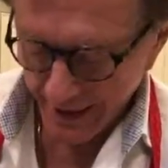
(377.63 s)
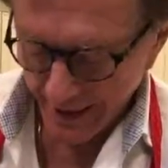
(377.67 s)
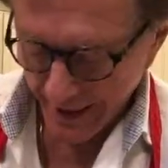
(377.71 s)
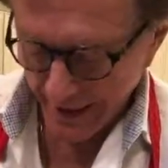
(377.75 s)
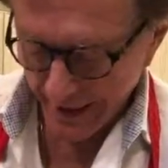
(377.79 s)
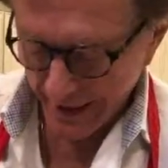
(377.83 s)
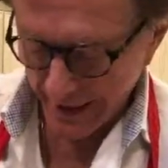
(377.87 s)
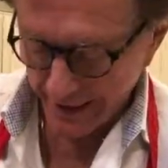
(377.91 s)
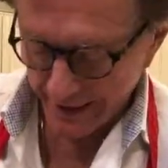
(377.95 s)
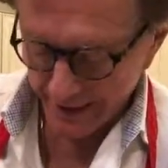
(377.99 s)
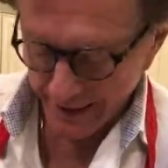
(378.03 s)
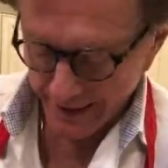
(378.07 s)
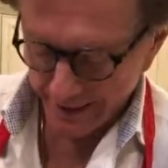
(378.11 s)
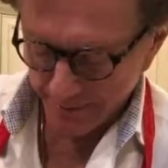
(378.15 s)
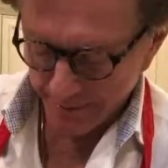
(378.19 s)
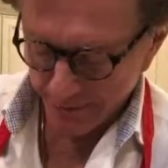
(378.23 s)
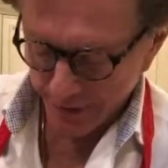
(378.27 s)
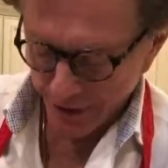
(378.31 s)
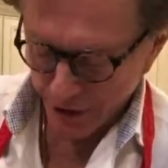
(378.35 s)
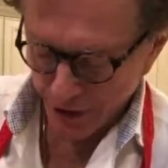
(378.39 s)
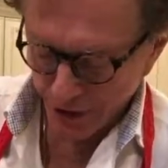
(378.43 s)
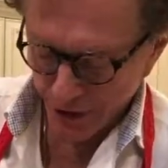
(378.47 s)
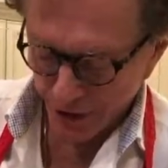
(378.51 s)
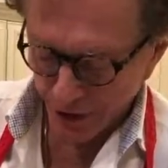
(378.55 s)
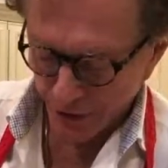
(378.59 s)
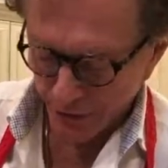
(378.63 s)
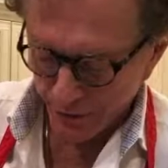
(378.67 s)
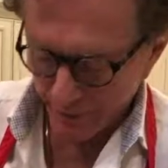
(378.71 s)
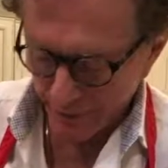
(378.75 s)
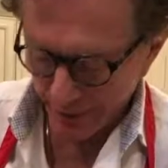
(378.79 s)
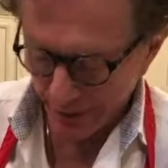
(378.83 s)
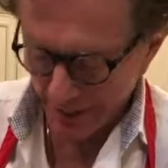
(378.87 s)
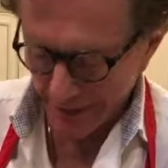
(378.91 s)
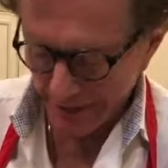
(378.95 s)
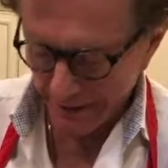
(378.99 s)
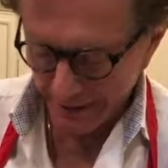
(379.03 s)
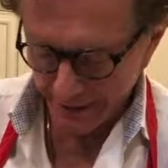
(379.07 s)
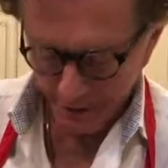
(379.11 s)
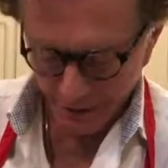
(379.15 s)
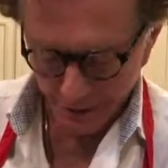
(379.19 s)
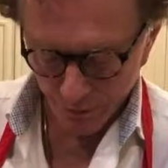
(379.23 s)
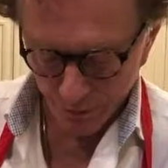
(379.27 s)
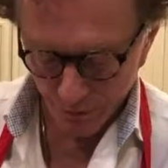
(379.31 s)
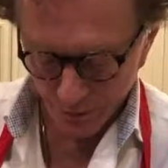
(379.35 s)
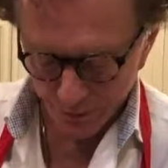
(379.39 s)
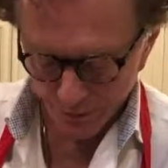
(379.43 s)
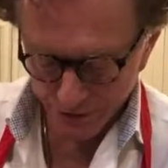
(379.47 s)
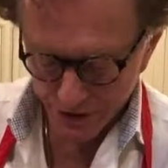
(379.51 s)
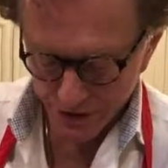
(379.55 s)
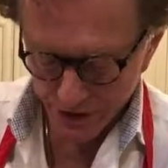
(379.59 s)
And I'm going to show you that
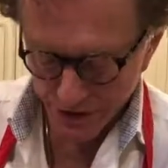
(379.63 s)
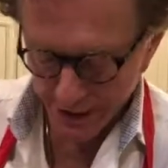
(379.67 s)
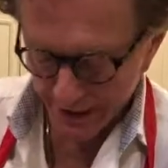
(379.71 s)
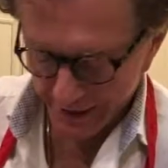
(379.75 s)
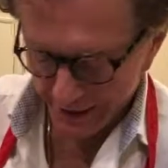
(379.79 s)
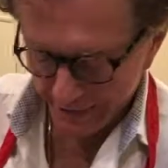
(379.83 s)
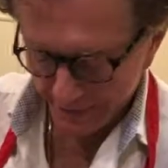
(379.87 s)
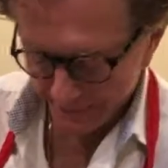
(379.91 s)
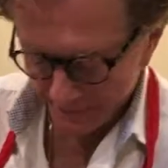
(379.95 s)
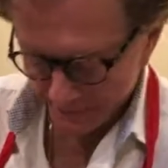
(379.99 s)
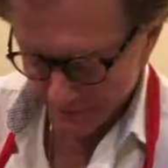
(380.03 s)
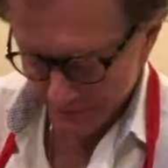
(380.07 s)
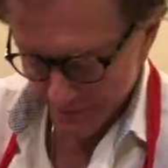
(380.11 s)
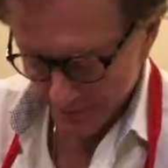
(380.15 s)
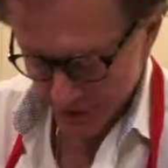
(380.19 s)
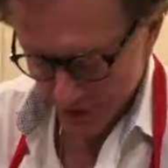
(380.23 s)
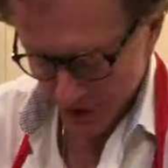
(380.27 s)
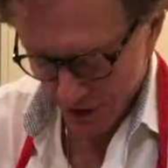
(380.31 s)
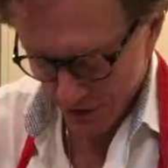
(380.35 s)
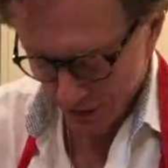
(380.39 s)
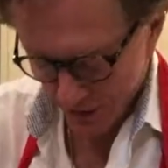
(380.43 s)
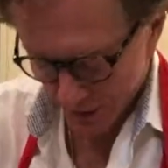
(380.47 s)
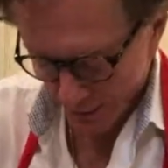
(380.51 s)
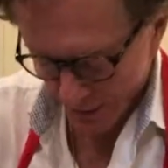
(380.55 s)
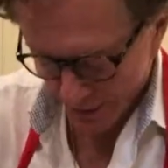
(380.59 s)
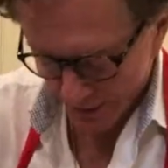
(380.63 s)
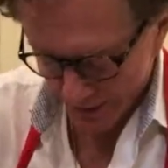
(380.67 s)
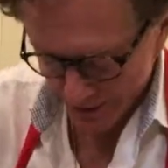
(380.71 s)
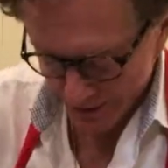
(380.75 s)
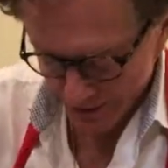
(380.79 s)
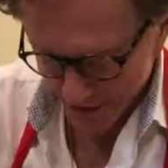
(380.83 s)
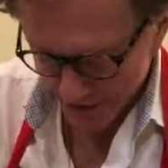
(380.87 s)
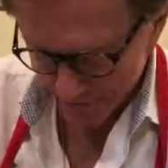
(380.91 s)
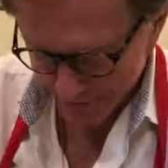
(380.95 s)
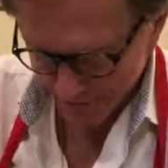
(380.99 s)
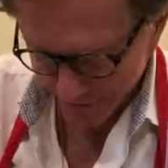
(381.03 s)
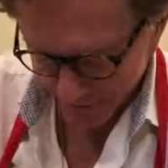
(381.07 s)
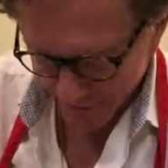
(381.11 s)
in 1 second. So what is it?